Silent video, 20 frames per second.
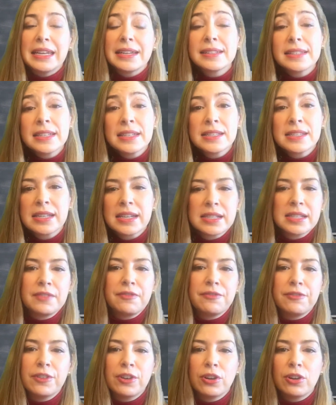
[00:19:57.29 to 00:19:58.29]

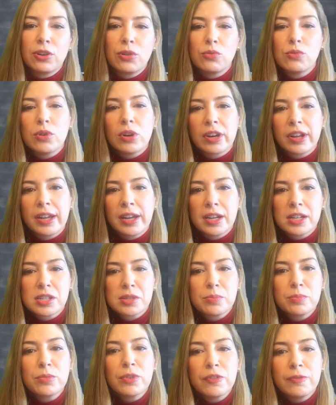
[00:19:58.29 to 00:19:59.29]
1864,
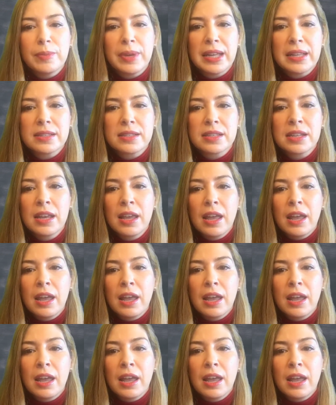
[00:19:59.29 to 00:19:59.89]
workers' movements